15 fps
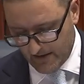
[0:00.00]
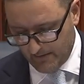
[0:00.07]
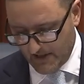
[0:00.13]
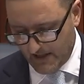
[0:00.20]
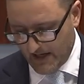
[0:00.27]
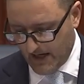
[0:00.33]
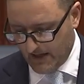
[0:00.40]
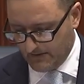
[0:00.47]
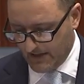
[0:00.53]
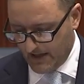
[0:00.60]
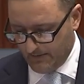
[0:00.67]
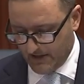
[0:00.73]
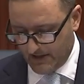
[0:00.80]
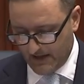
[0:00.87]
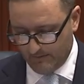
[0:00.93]
that the McGowan
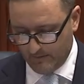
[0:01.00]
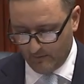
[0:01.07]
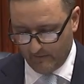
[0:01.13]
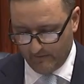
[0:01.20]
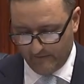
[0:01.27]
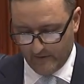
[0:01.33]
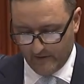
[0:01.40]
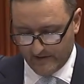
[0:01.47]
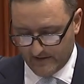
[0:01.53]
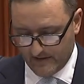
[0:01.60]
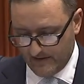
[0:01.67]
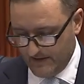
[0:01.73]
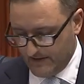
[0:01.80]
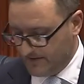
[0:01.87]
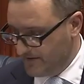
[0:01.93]
Labor government reverse
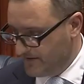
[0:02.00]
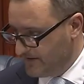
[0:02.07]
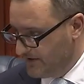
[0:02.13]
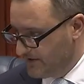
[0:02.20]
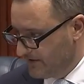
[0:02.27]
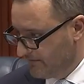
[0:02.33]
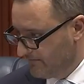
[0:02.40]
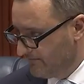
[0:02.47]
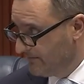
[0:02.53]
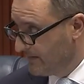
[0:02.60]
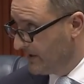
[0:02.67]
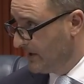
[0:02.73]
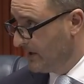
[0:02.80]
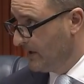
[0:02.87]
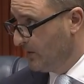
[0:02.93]
this decision.
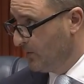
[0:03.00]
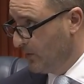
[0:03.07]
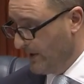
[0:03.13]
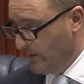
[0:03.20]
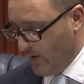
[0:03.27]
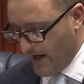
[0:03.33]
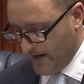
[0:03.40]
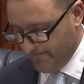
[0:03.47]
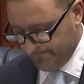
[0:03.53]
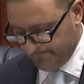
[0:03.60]
We won.